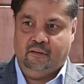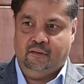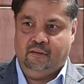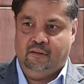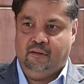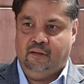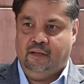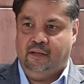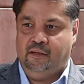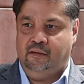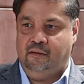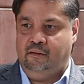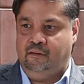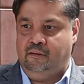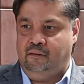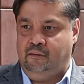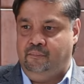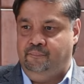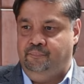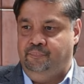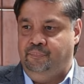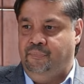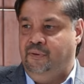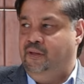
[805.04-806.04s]
like
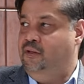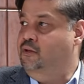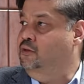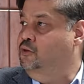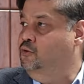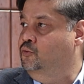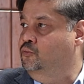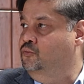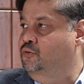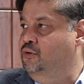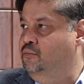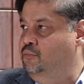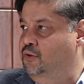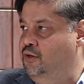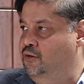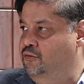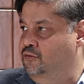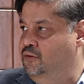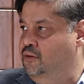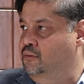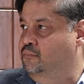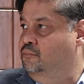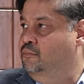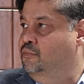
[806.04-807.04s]
a new
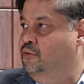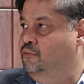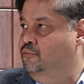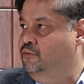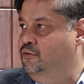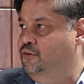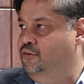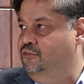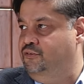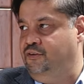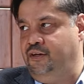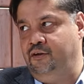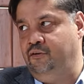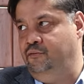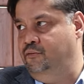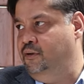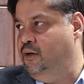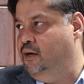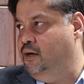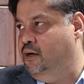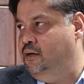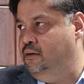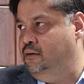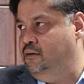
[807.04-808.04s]
gymnasium, which is state of the
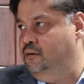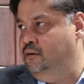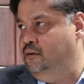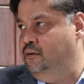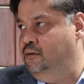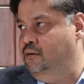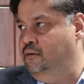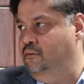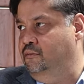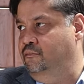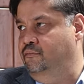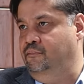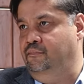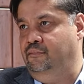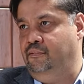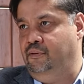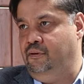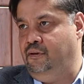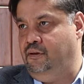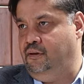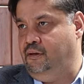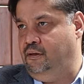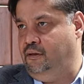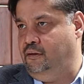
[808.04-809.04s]
art,
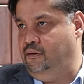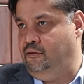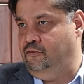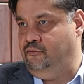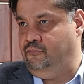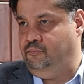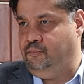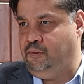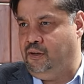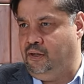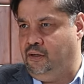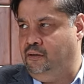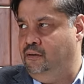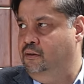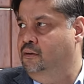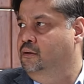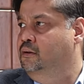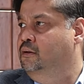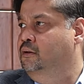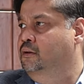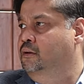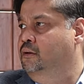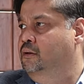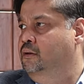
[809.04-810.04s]
a spa,
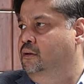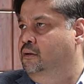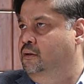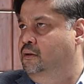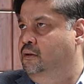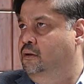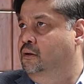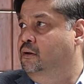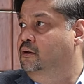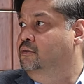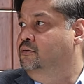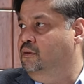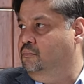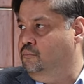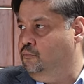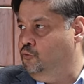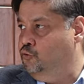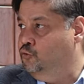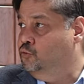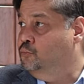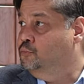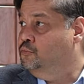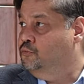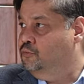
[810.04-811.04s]
some
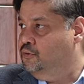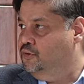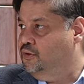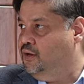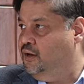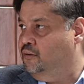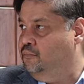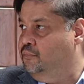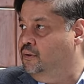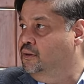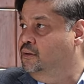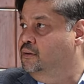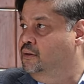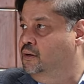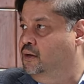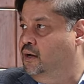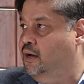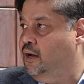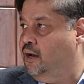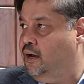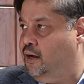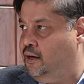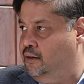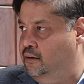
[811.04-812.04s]
rooms which have been
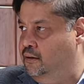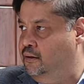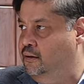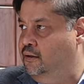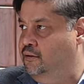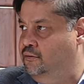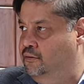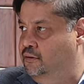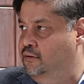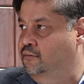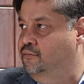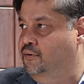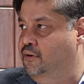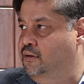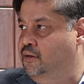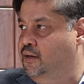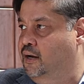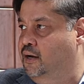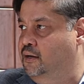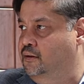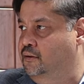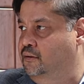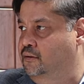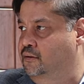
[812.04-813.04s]
added as a different
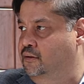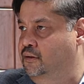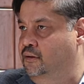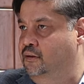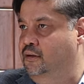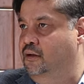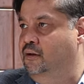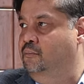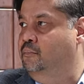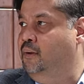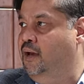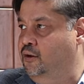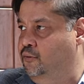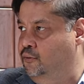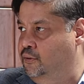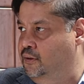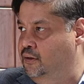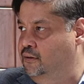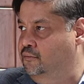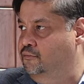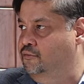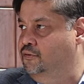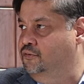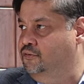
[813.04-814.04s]
category, a
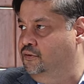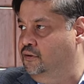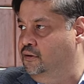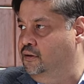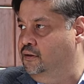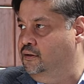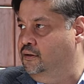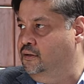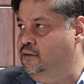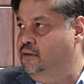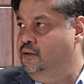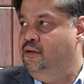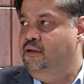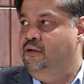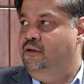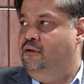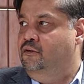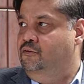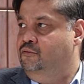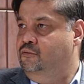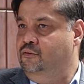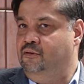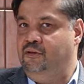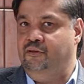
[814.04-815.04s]
banqueting facility.
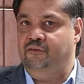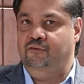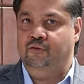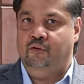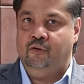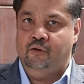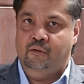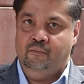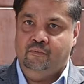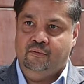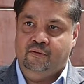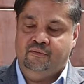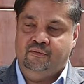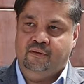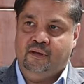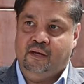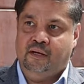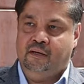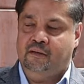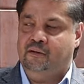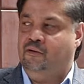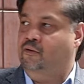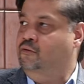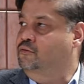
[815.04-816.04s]
So there's always
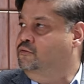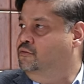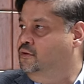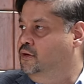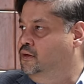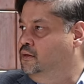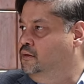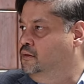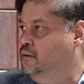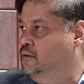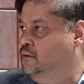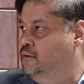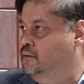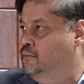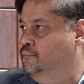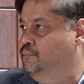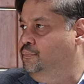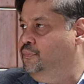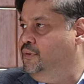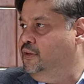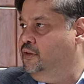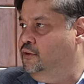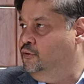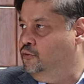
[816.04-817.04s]
that constant
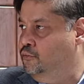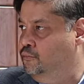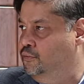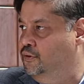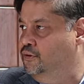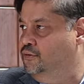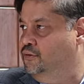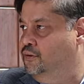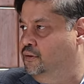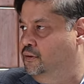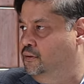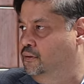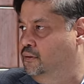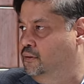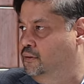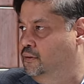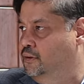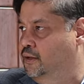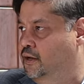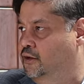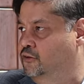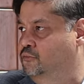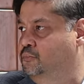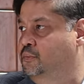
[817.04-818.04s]
innovation
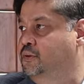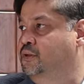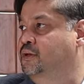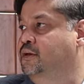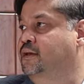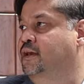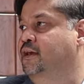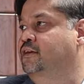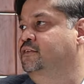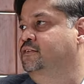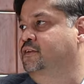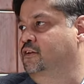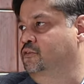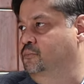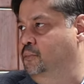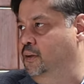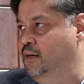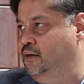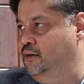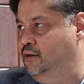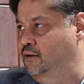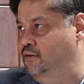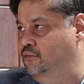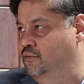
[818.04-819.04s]
as per the guest
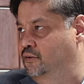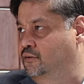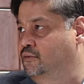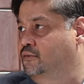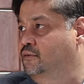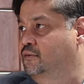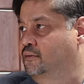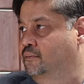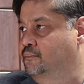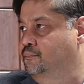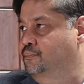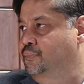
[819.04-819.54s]
expectations.